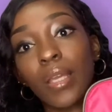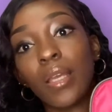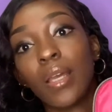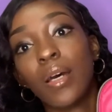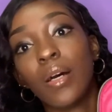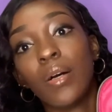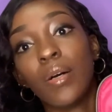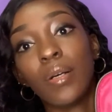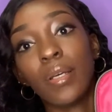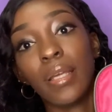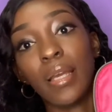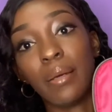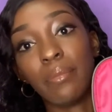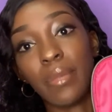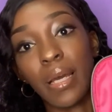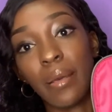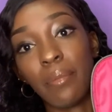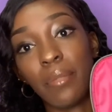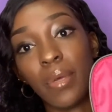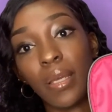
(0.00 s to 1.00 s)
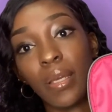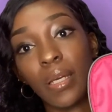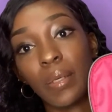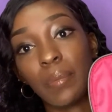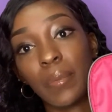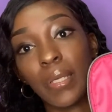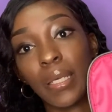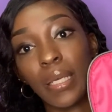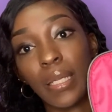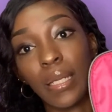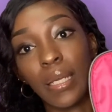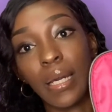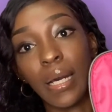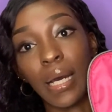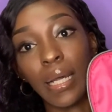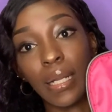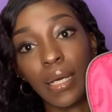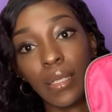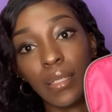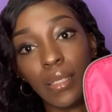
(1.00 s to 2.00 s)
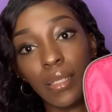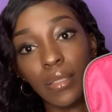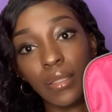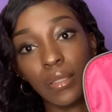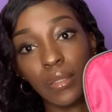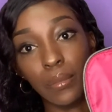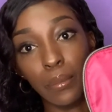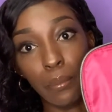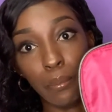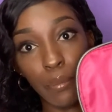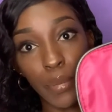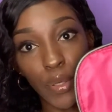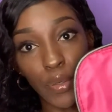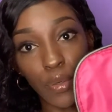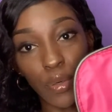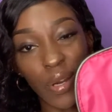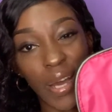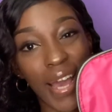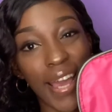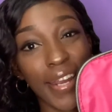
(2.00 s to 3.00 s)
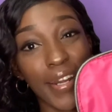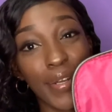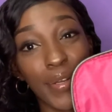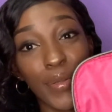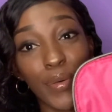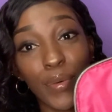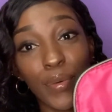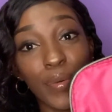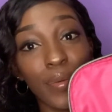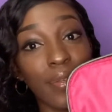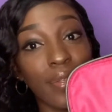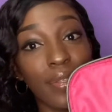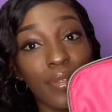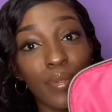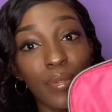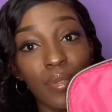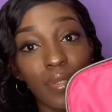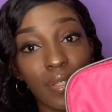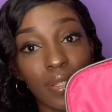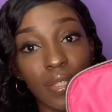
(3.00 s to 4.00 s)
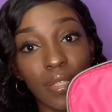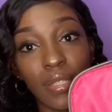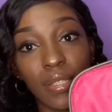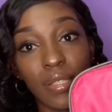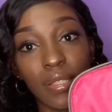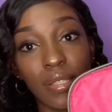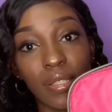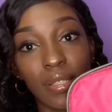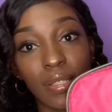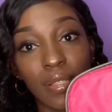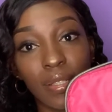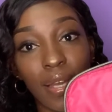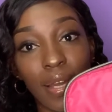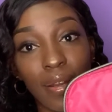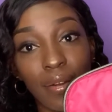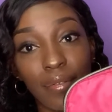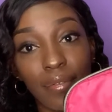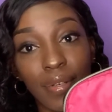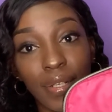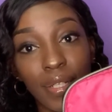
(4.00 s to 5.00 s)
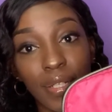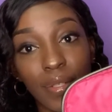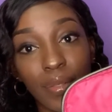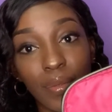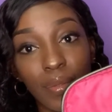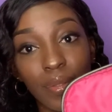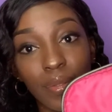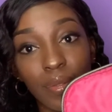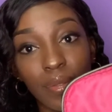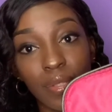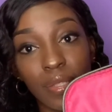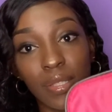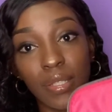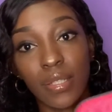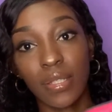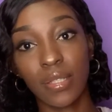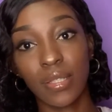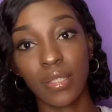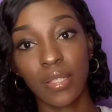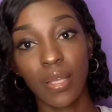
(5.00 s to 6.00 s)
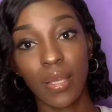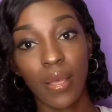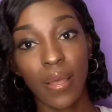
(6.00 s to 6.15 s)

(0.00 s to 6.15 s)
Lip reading: Oh yeah, my makeup kit got a little mirror. I don't use this. I really don't use this.